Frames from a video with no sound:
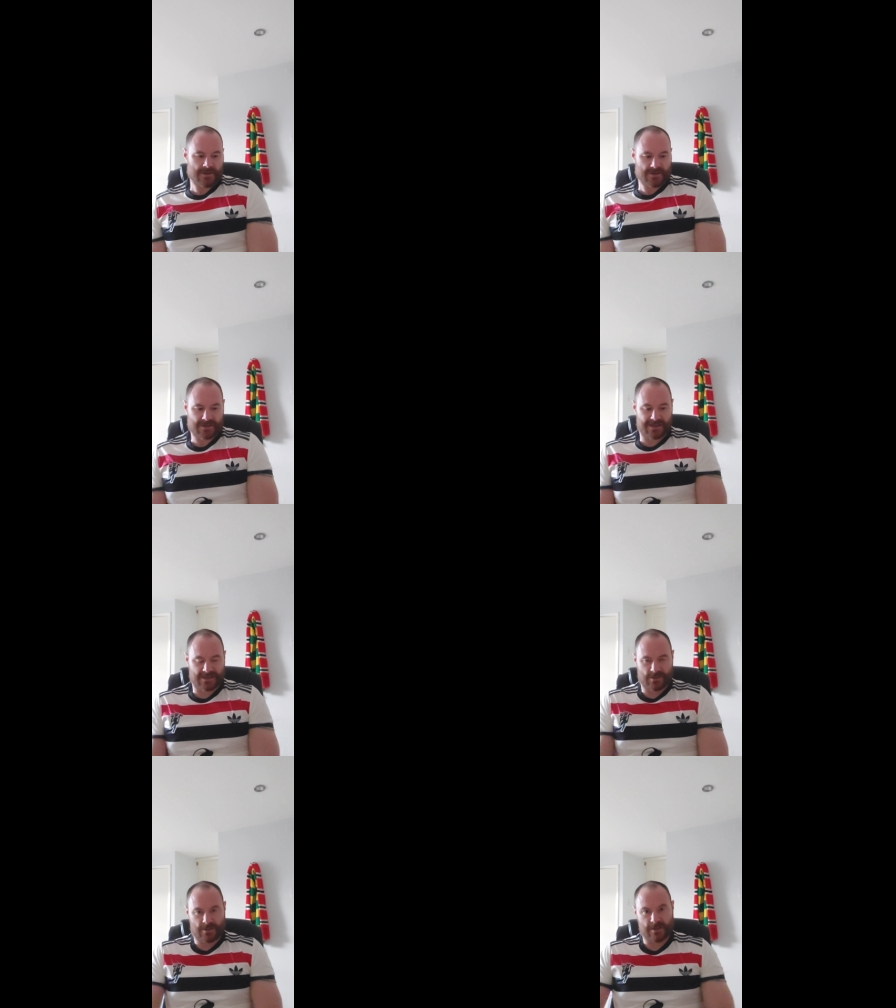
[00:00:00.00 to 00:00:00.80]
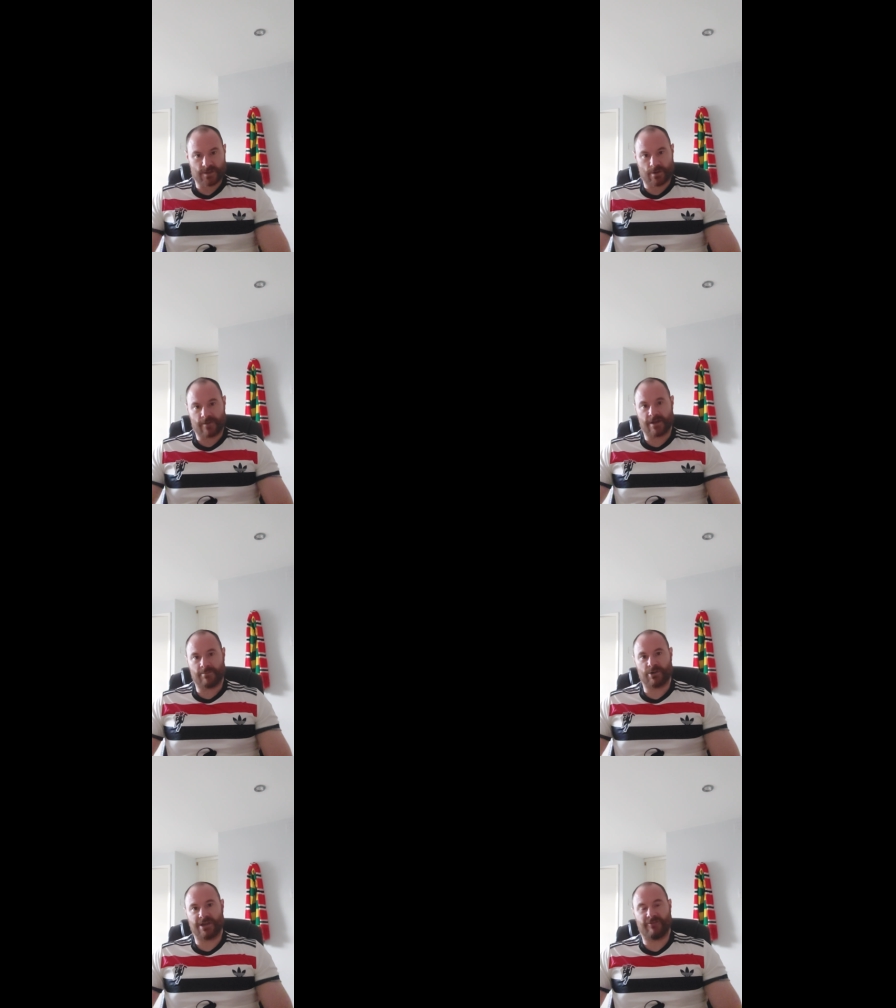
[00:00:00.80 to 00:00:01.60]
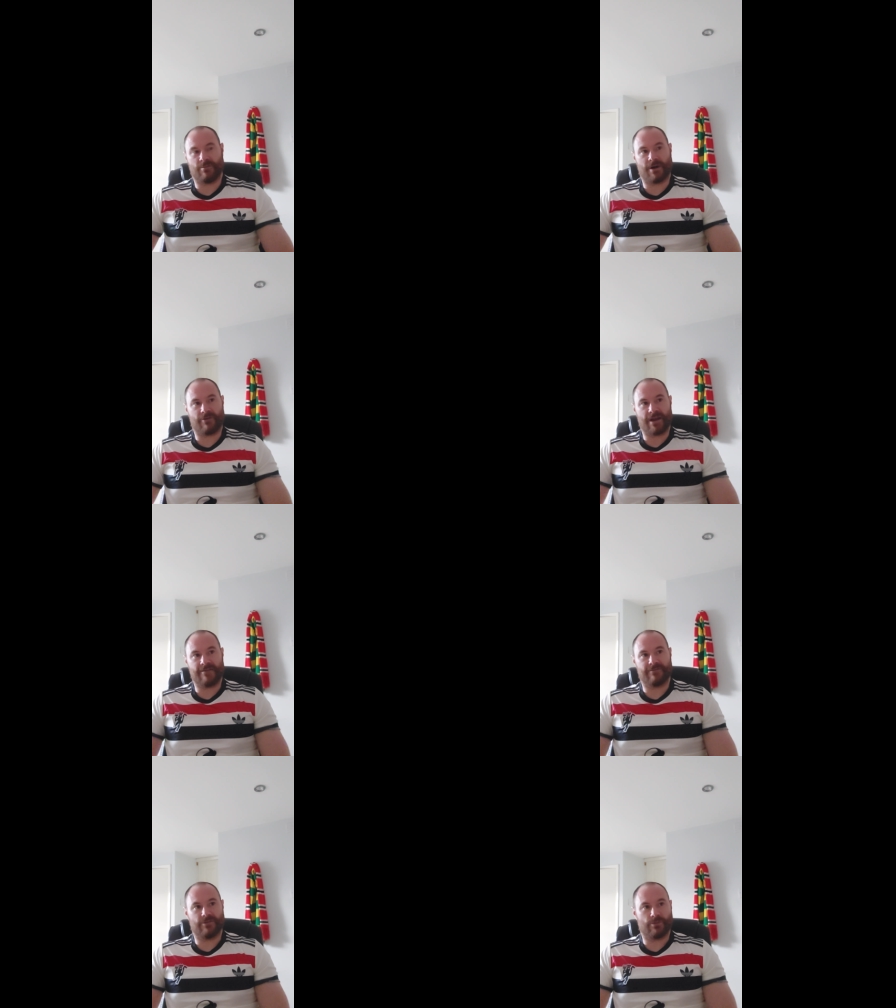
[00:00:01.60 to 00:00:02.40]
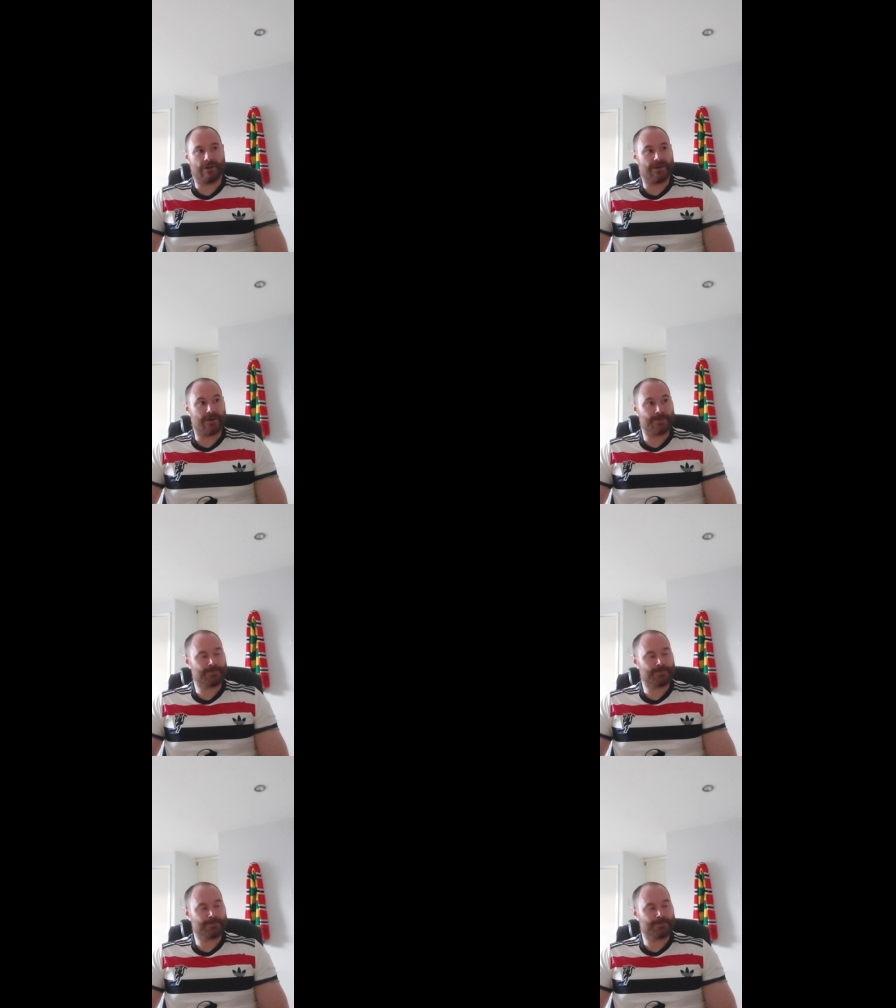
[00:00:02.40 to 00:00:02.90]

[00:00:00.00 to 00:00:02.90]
So let's look at the squad, and then I'm going to give you my rating for the window.